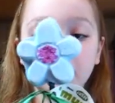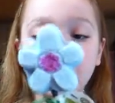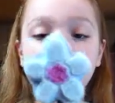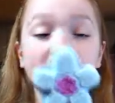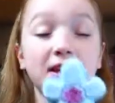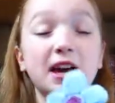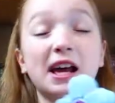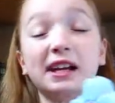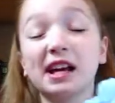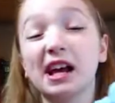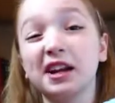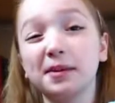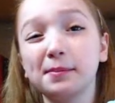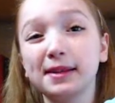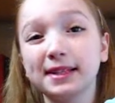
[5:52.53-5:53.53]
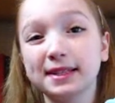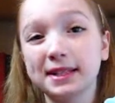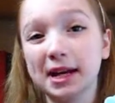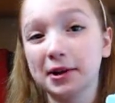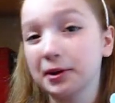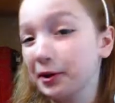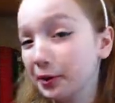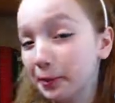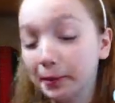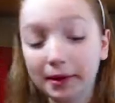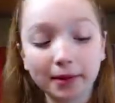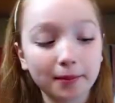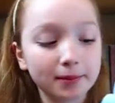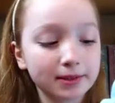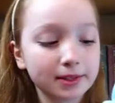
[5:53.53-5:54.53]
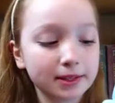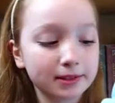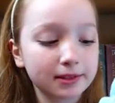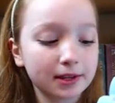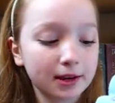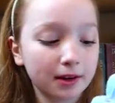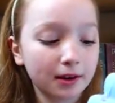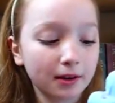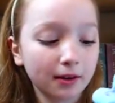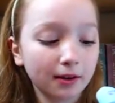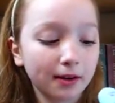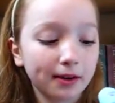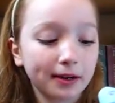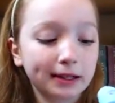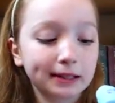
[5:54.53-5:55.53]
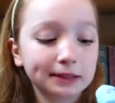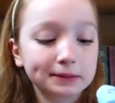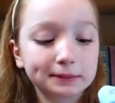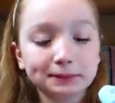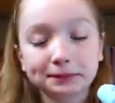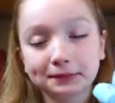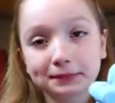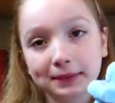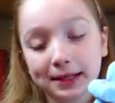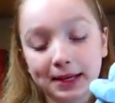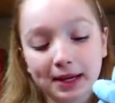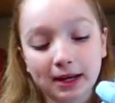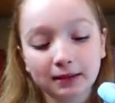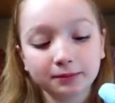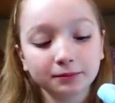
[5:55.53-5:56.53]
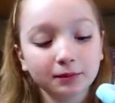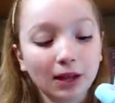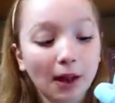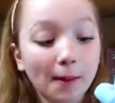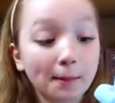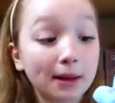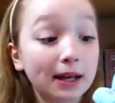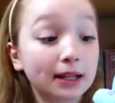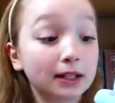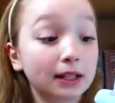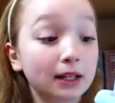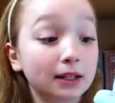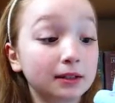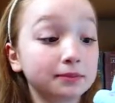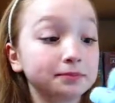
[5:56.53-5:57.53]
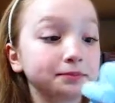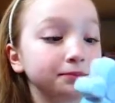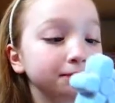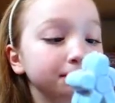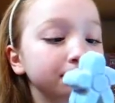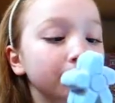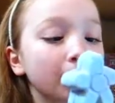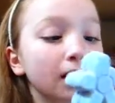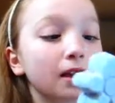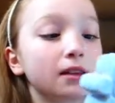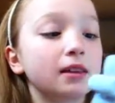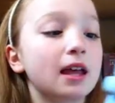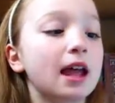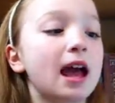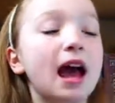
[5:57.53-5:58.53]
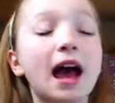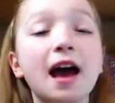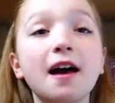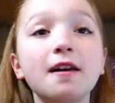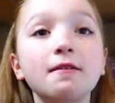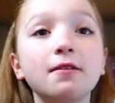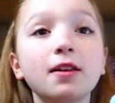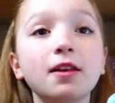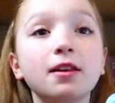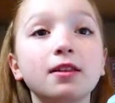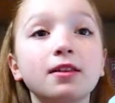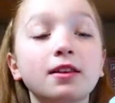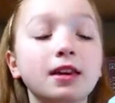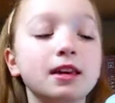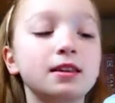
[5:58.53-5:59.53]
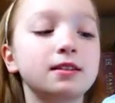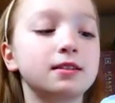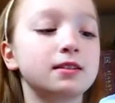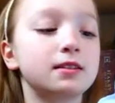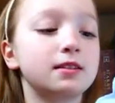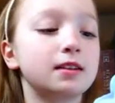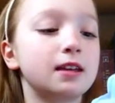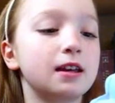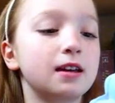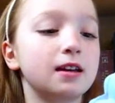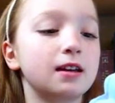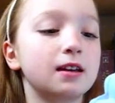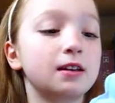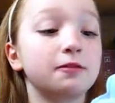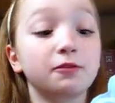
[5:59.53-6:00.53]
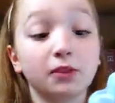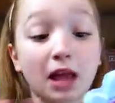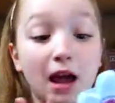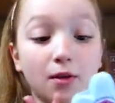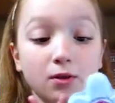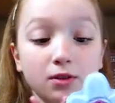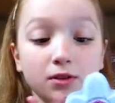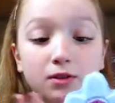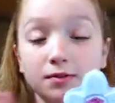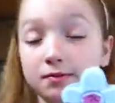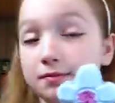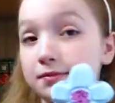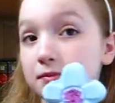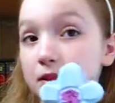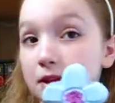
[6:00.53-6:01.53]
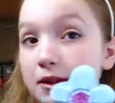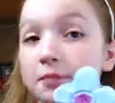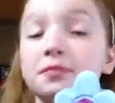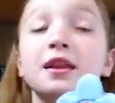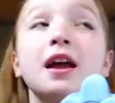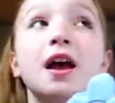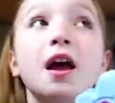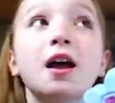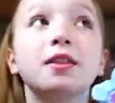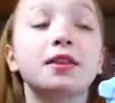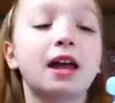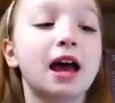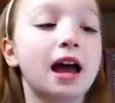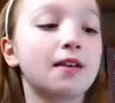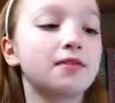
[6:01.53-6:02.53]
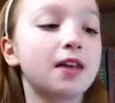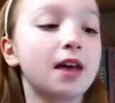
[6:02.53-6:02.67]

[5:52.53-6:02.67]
Day. I kind of missed out on the moms this year. Yeah. But um they have these in flowers, you know. They have